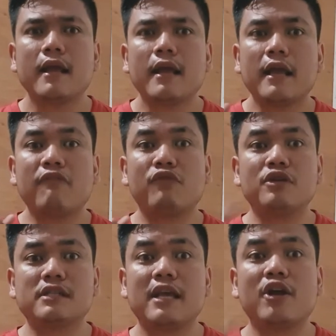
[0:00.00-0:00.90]
If you
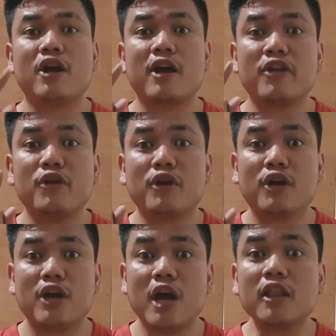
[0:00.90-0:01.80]
say you're
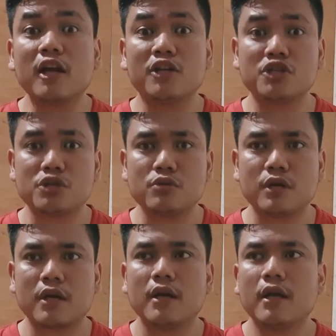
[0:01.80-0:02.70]
not
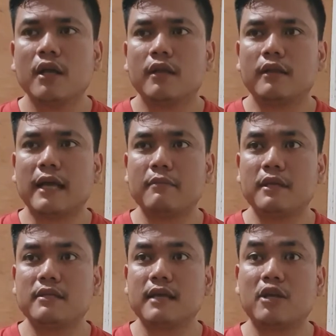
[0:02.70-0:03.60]
unsure, that
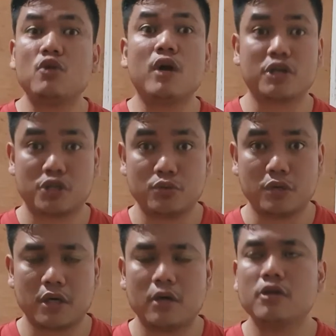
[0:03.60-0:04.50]
means that you are sure.